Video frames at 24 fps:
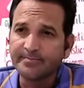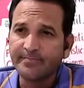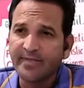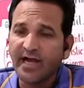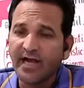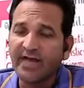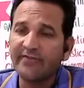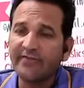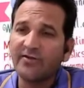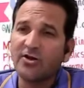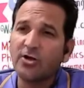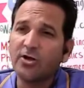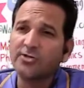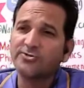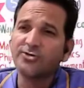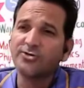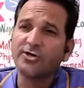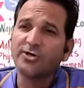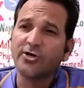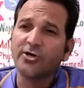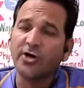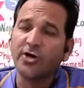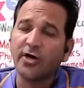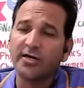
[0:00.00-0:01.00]
I will also
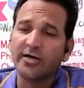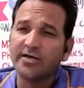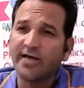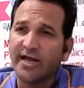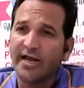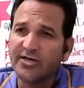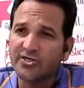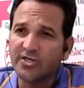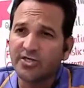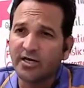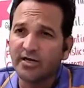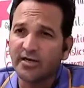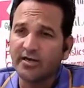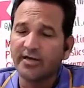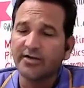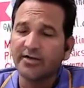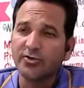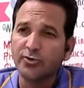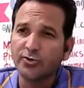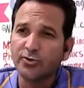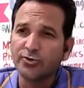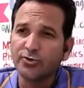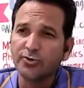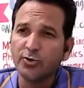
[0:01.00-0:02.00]
record lecture in
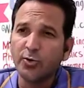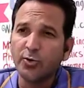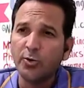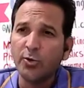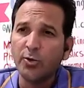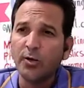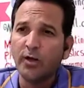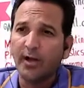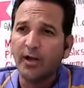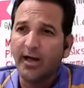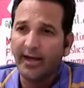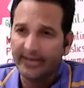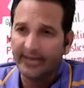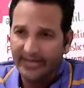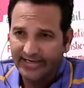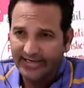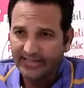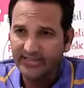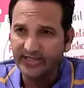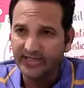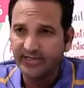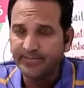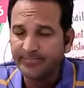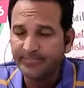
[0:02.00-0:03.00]
Urdu and
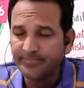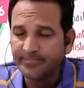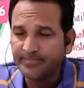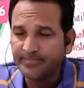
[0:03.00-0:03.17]
Hindi.